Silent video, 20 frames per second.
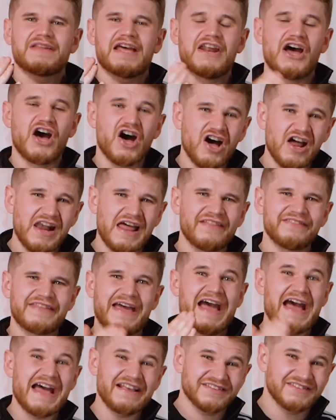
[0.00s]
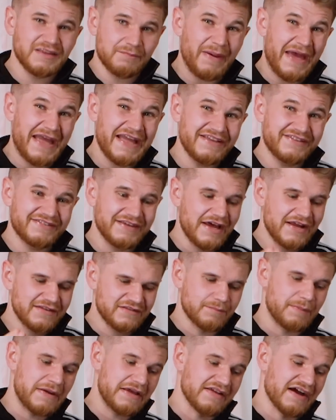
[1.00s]
And Haaland has the pace
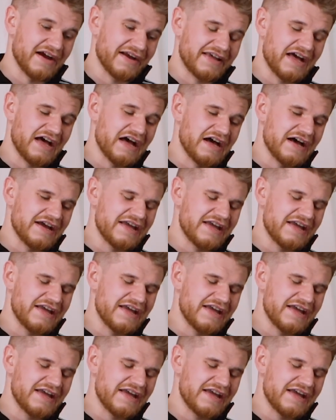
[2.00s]
to be that guy.